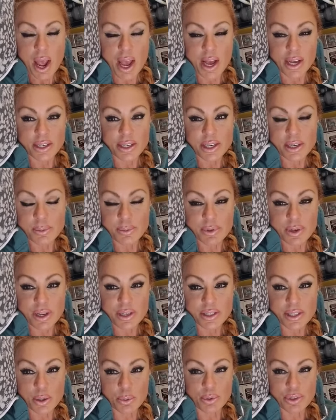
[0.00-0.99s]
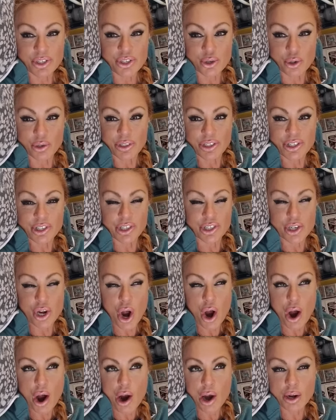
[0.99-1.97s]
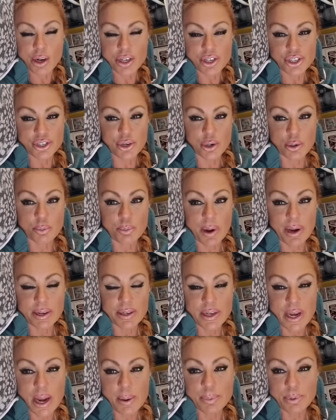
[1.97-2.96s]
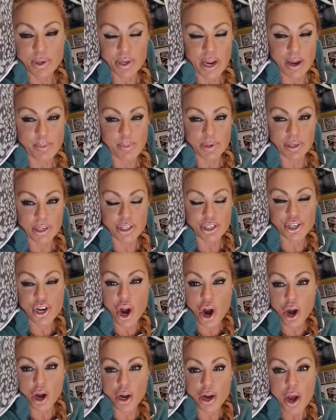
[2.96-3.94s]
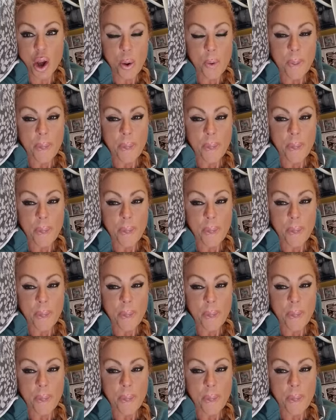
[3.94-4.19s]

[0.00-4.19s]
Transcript: And he and someone stole his guitar, and so my neighbor gave him a guitar.